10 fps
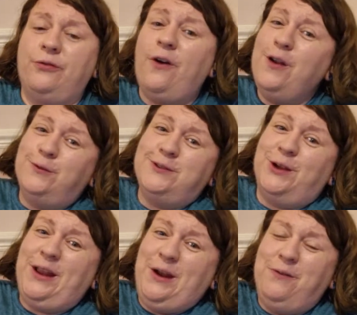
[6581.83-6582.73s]
final
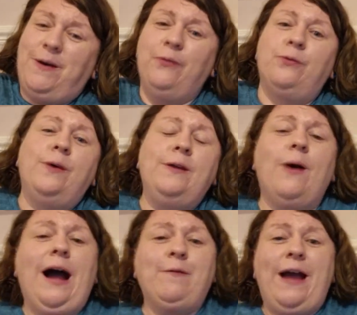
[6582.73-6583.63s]
Sunday of the month, we will
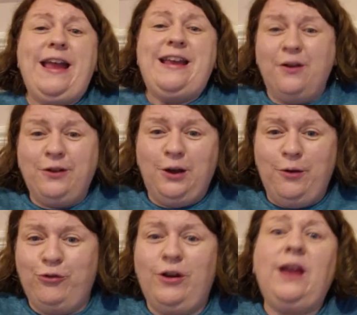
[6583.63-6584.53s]
have another
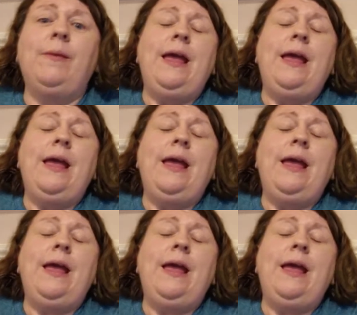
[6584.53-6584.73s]
live stream.